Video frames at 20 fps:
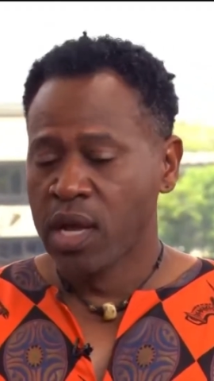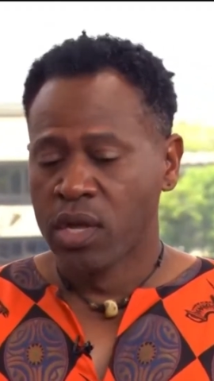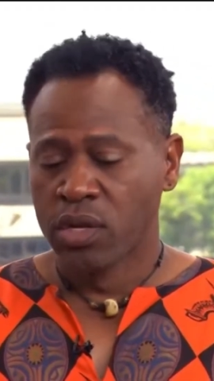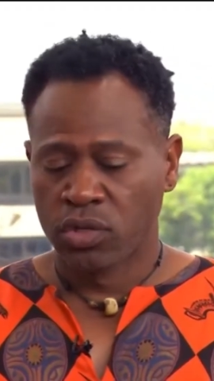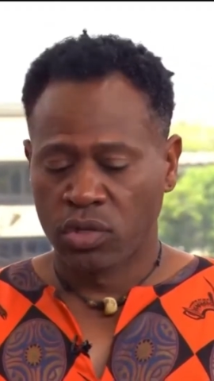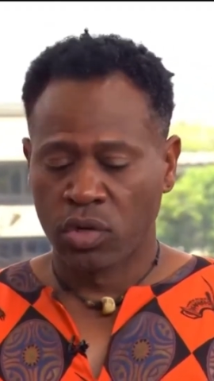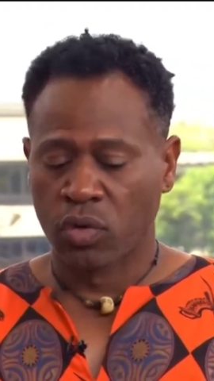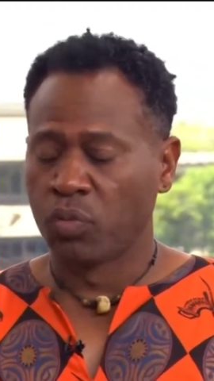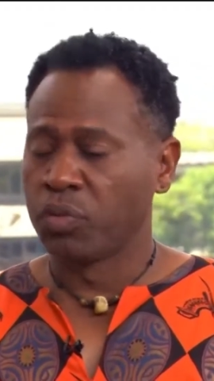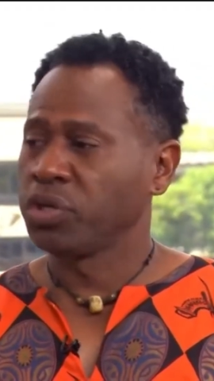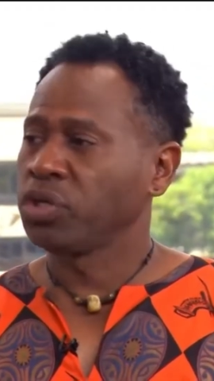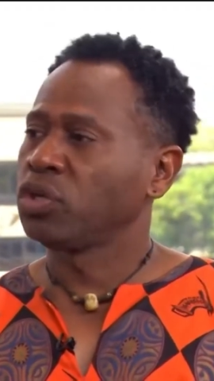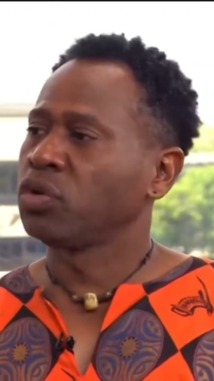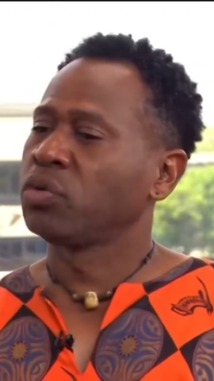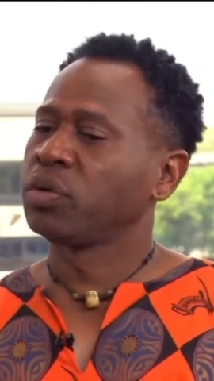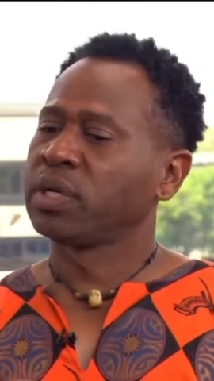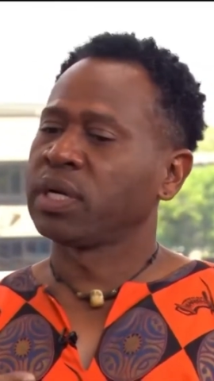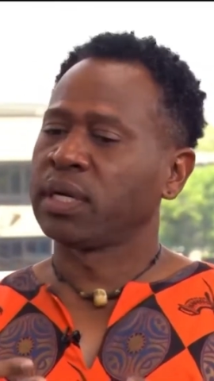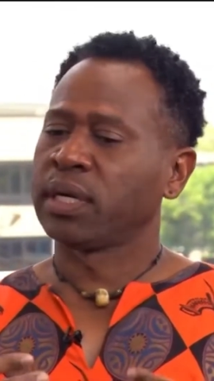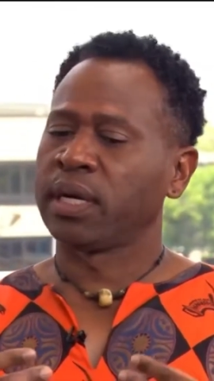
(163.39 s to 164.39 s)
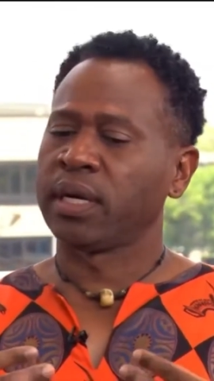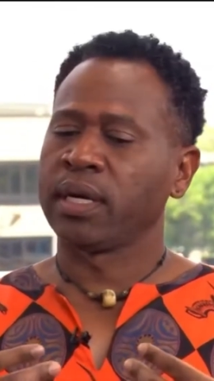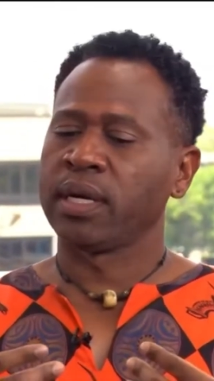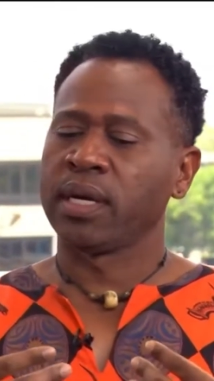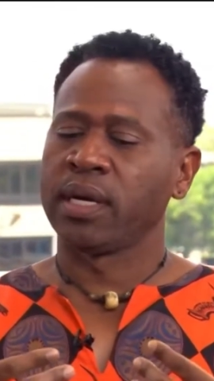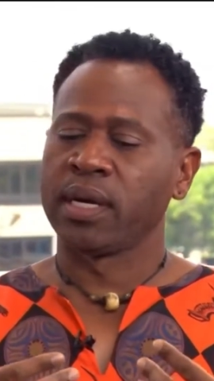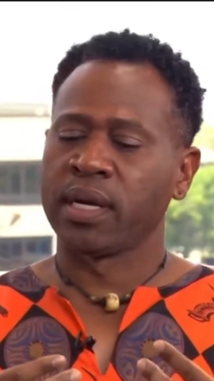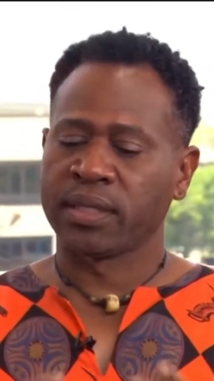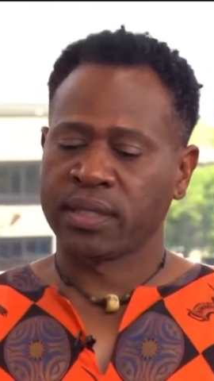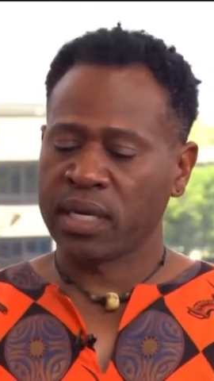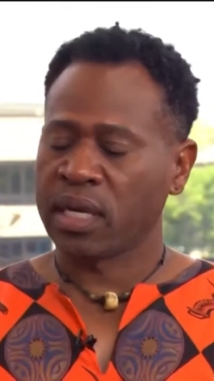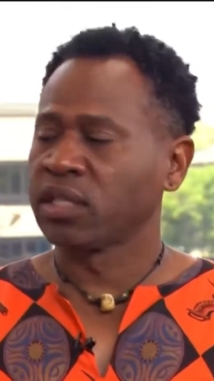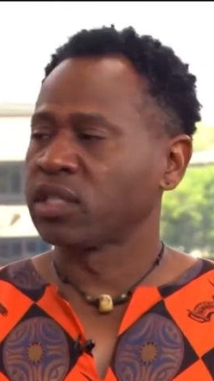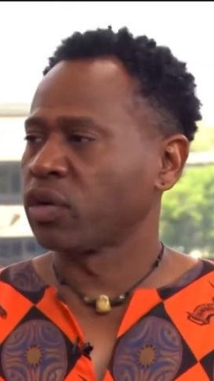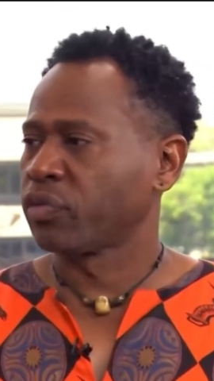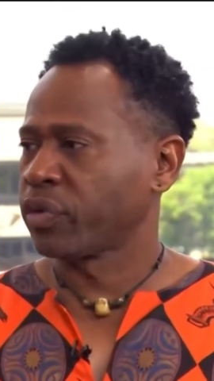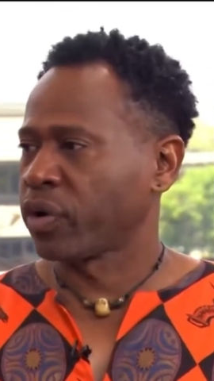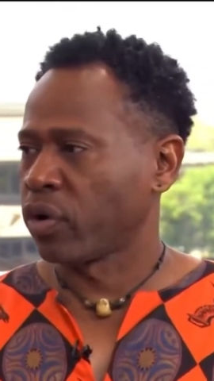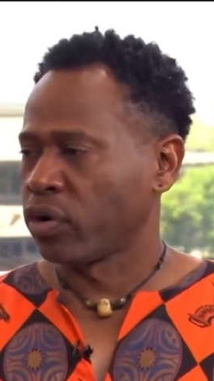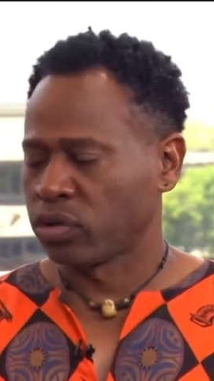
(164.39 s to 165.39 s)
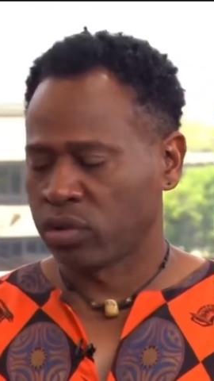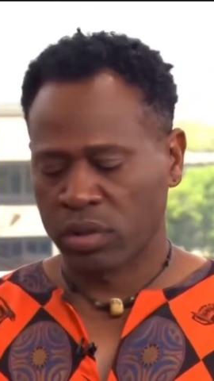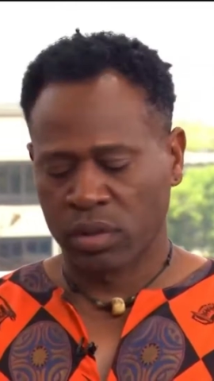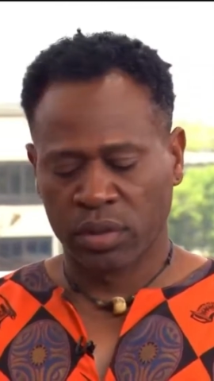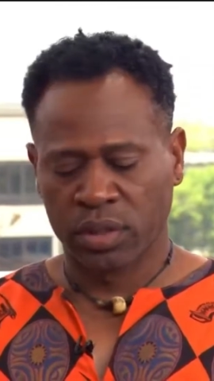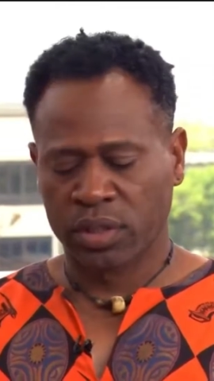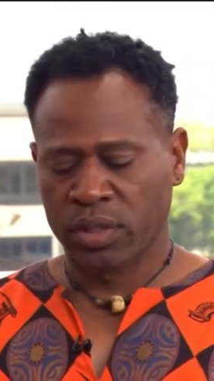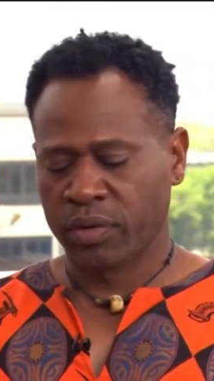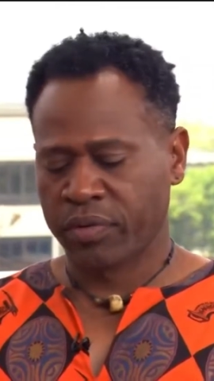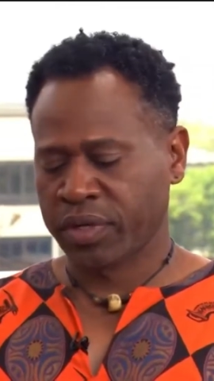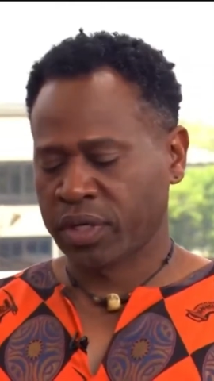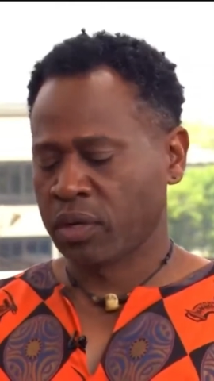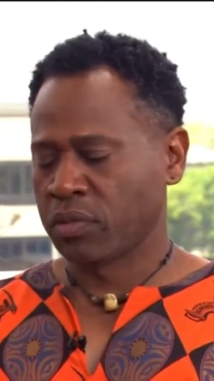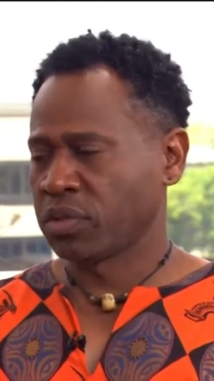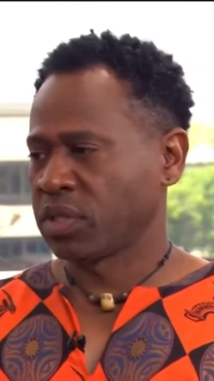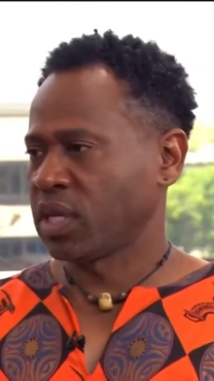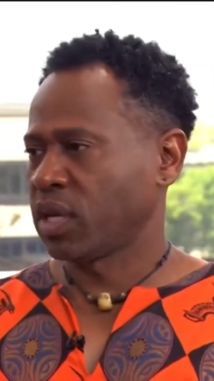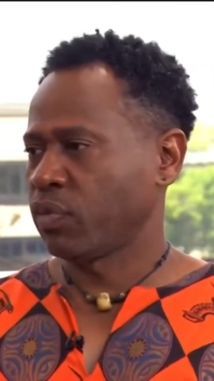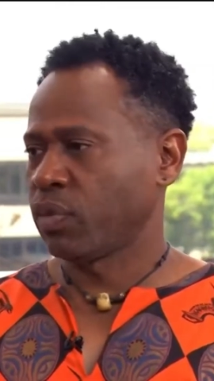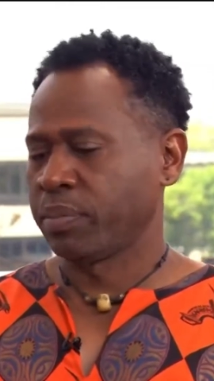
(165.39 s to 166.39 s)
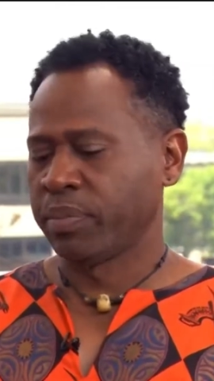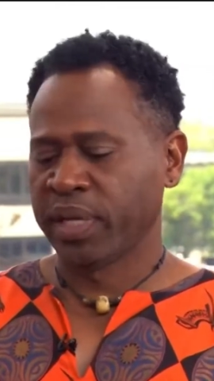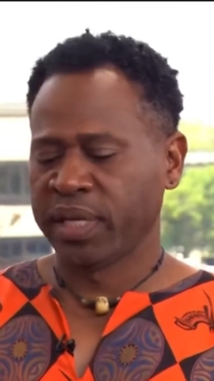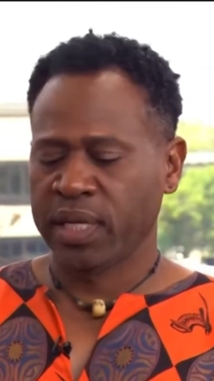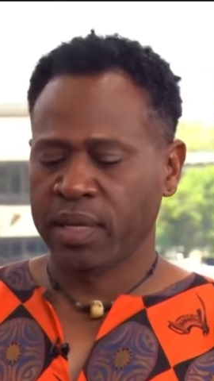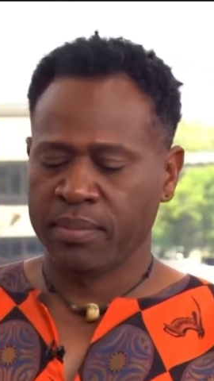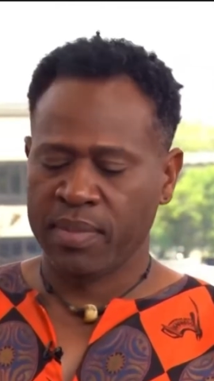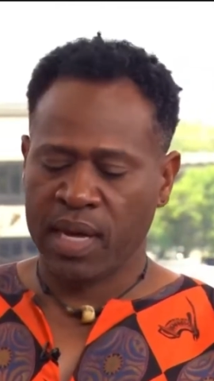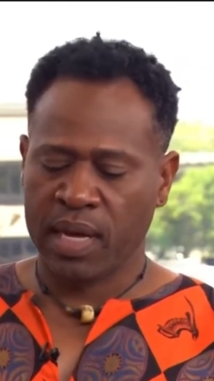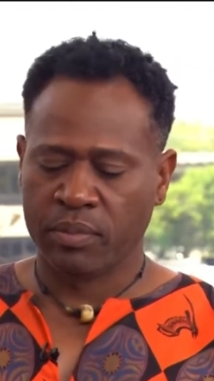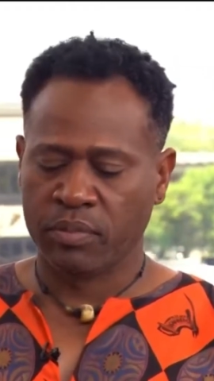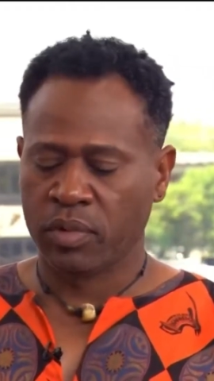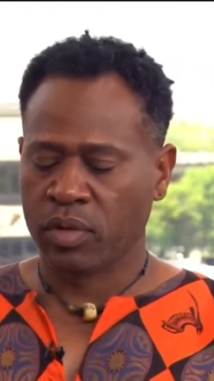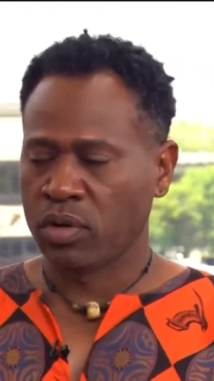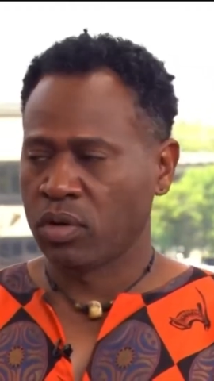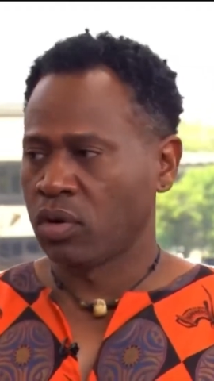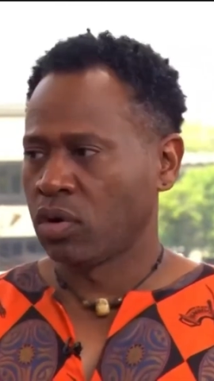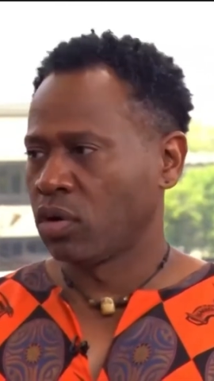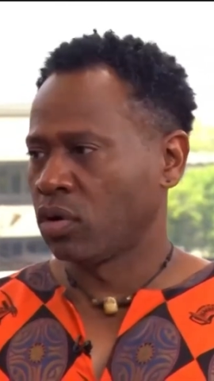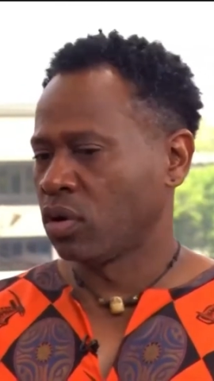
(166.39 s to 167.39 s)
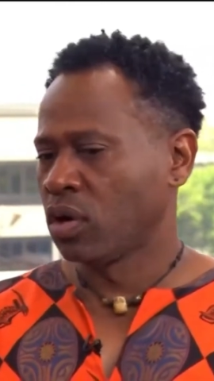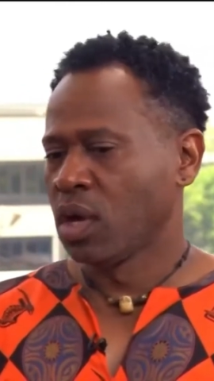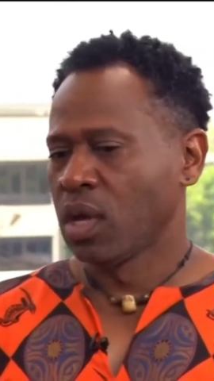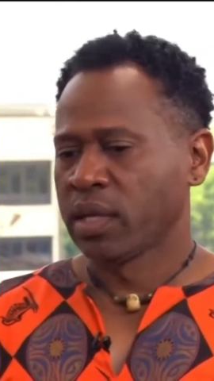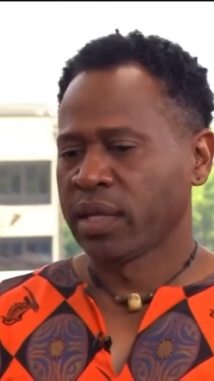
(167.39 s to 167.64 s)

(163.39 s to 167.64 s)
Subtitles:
So when you in a salsa rehearsal, the director will say, we play the mambo,